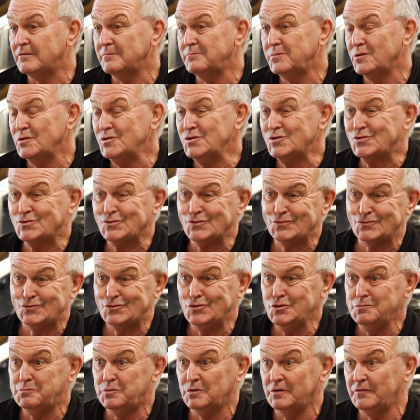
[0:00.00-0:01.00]
of boost or
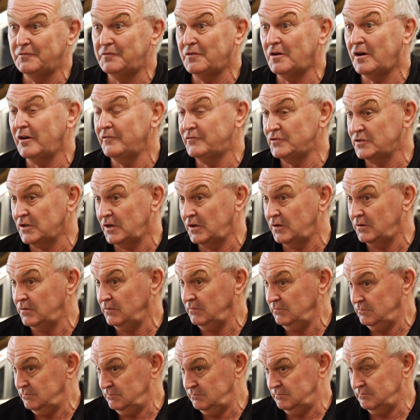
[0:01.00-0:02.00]
2.5
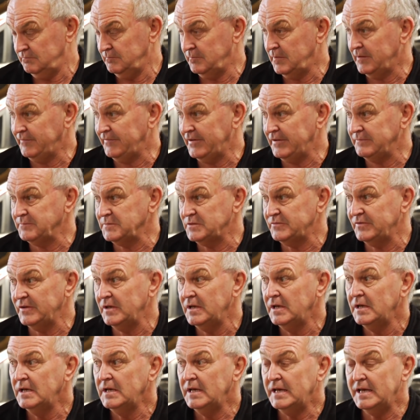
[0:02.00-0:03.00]
total above atmosphere
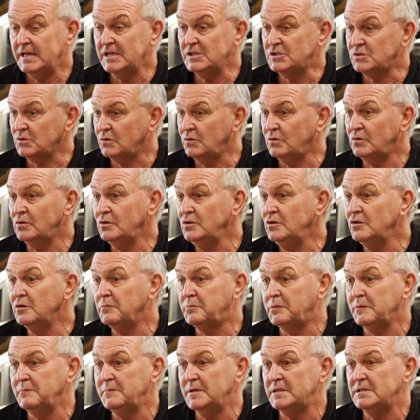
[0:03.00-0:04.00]
is all you're
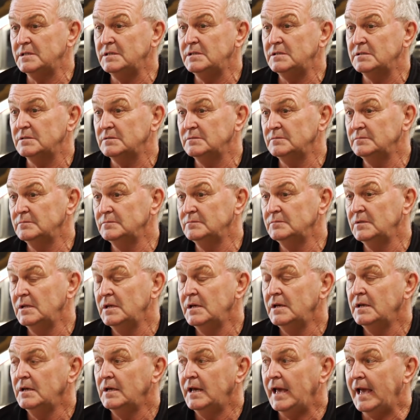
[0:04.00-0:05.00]
permitted,
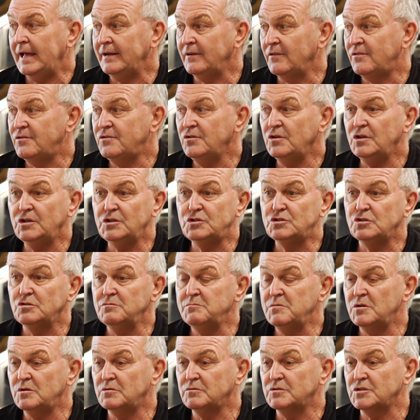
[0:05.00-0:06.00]
and a
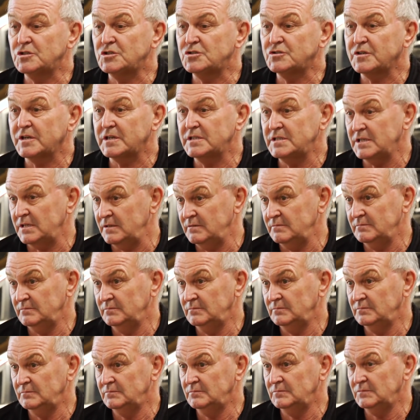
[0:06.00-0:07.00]
32mm restrictor
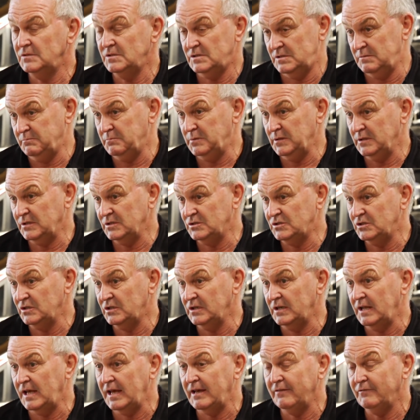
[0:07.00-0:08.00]
is the biggest you
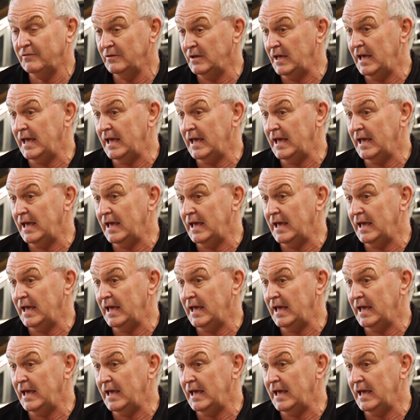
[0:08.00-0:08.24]
can have